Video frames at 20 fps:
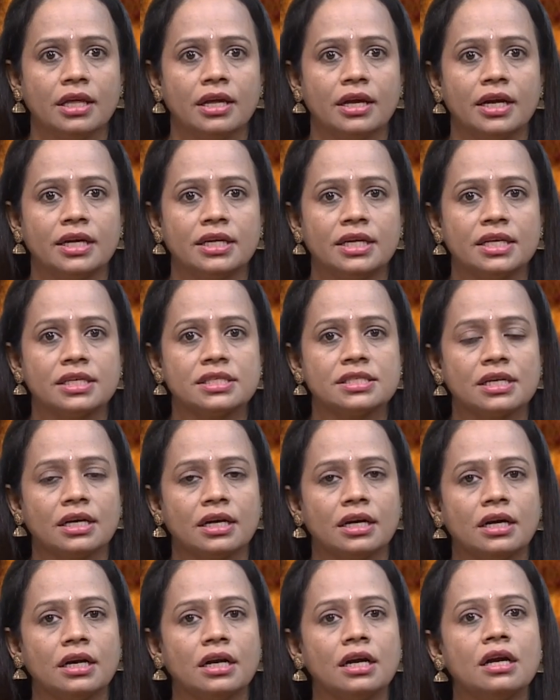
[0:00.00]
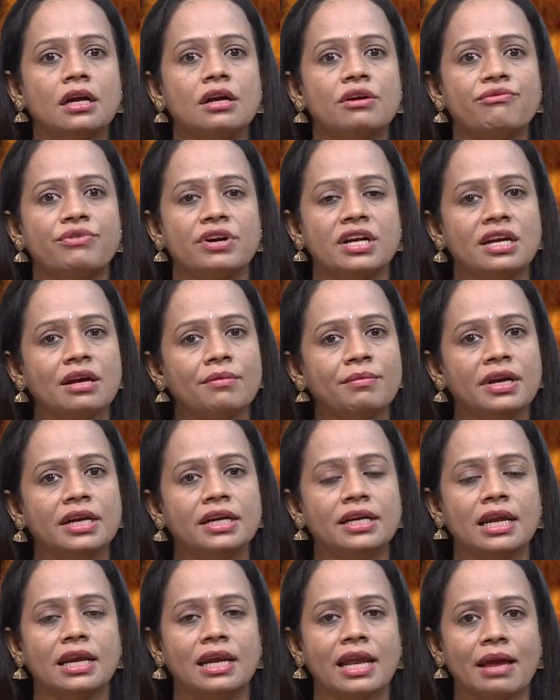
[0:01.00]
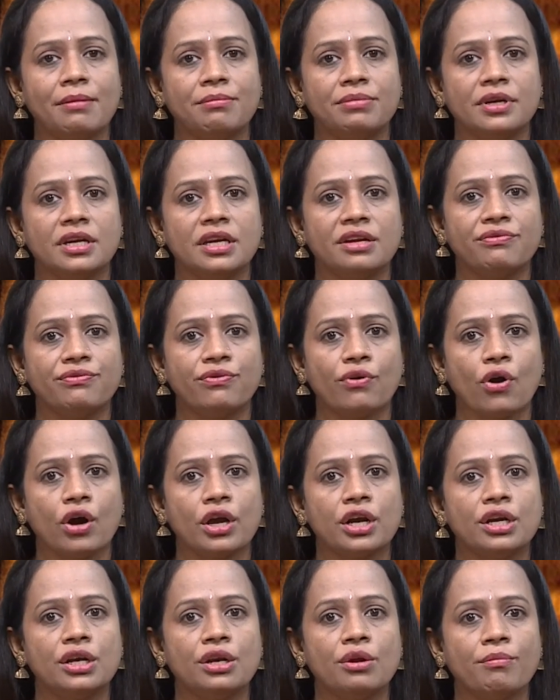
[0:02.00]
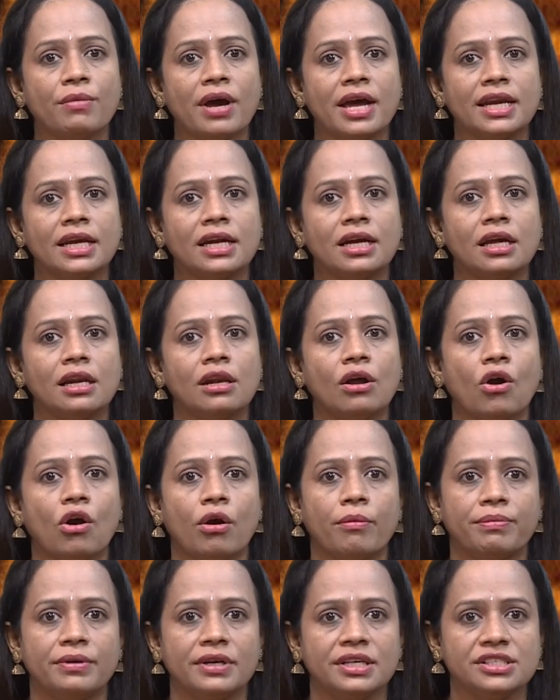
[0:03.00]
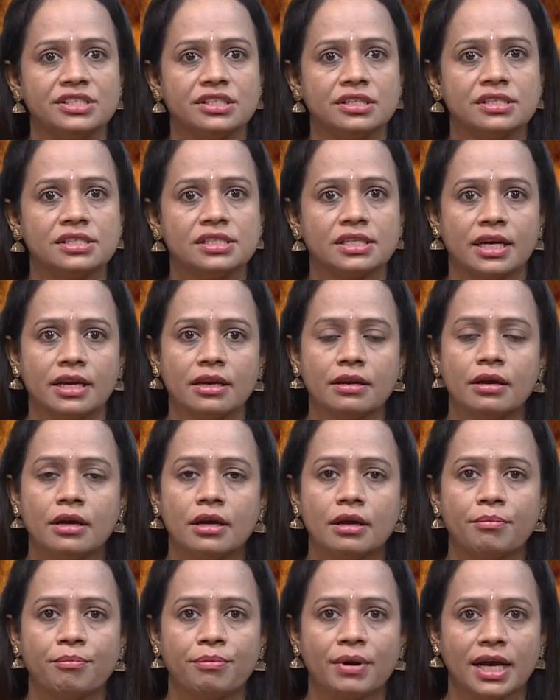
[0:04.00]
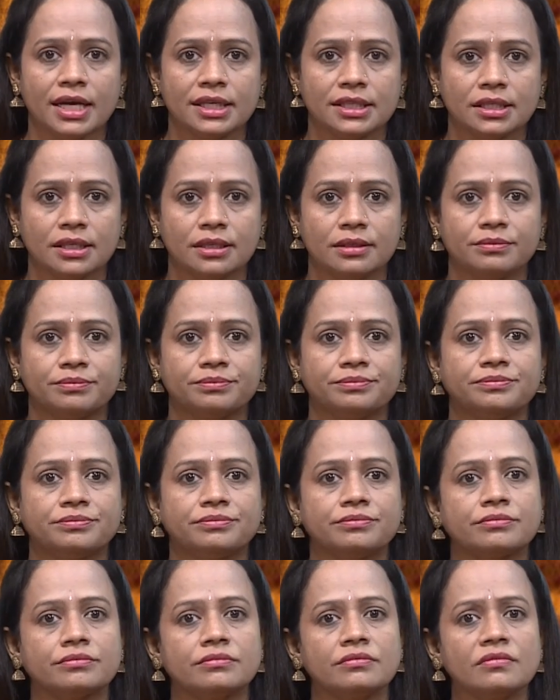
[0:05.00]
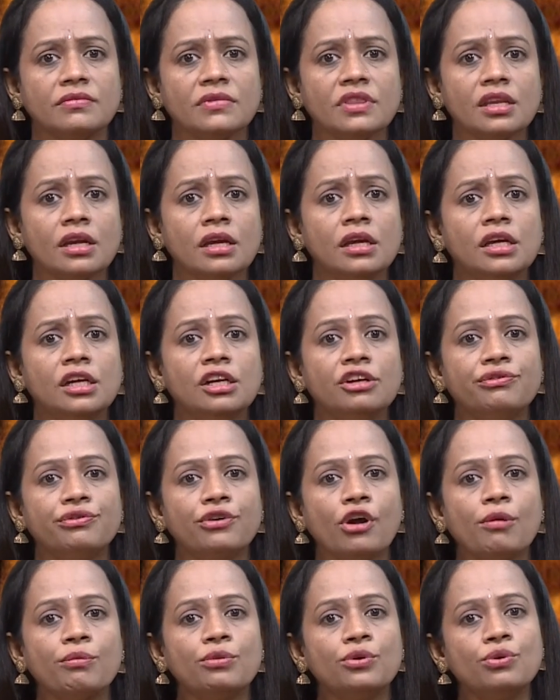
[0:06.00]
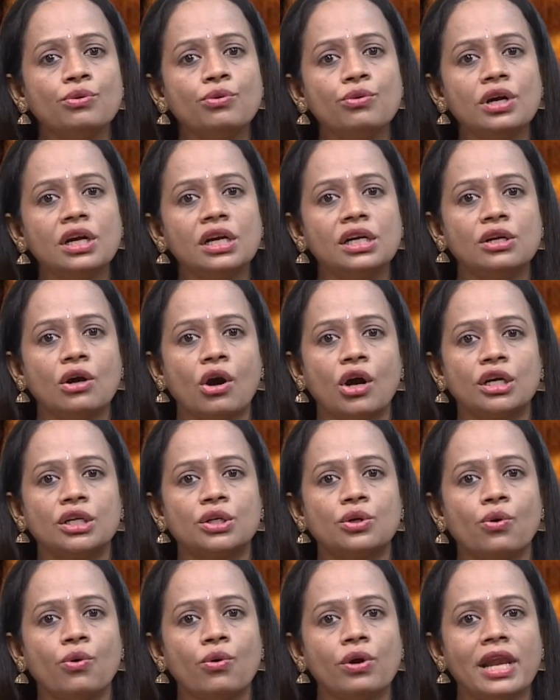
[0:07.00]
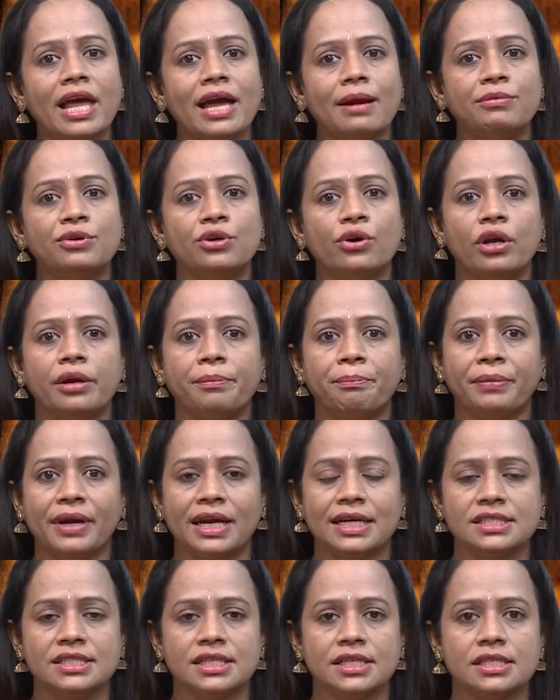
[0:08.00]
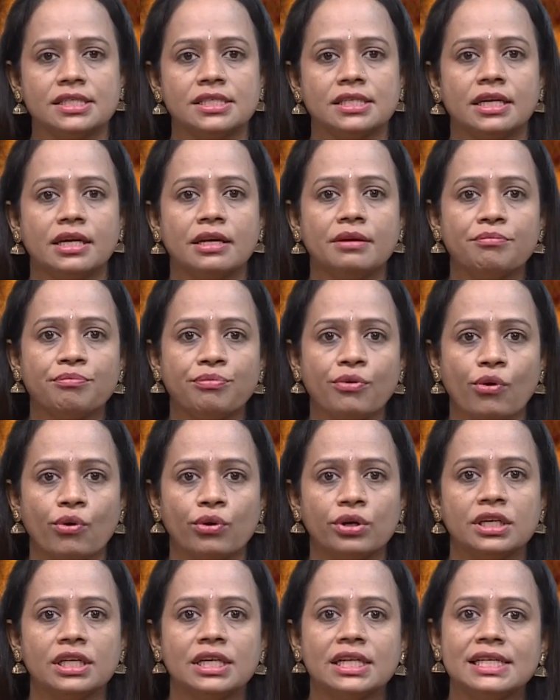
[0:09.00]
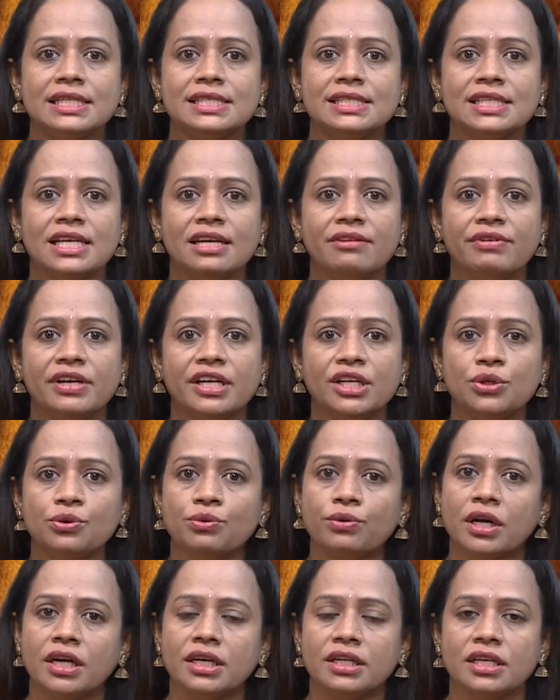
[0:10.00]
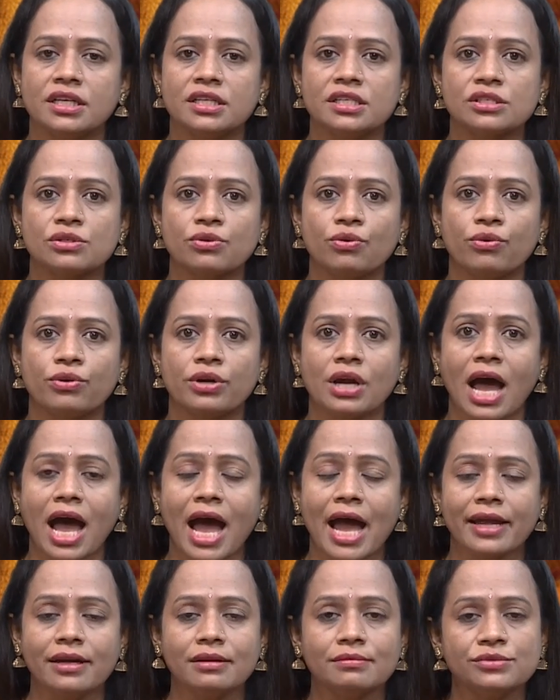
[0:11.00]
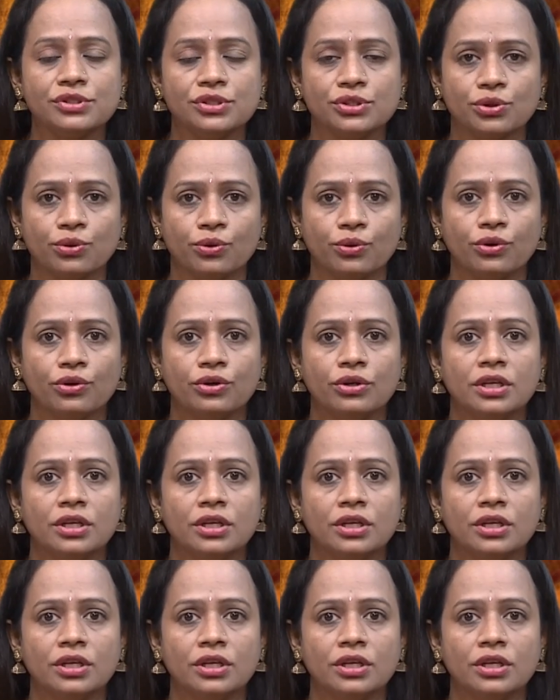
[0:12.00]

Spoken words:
It is a fundamental library for numerical operations in Python. From google.colab.patches import cv2 underscore imshow.